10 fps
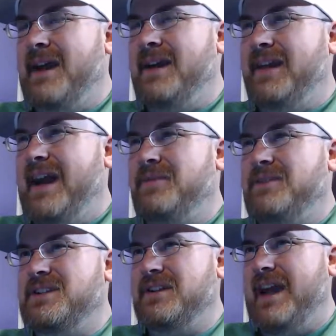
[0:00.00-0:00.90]
kind of glad that we
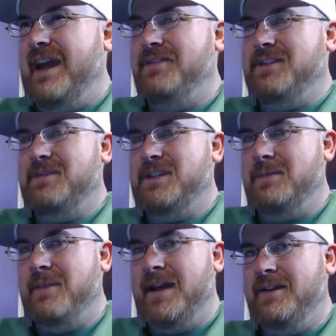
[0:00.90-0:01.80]
still have some of these
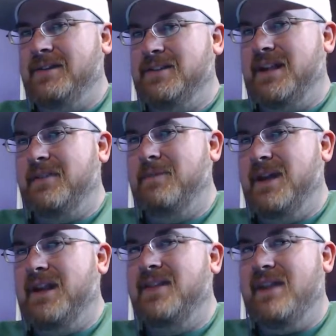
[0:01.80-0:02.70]
competitors that have
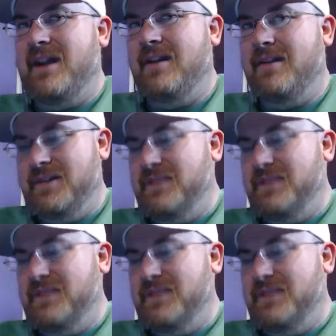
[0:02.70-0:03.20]
been in there and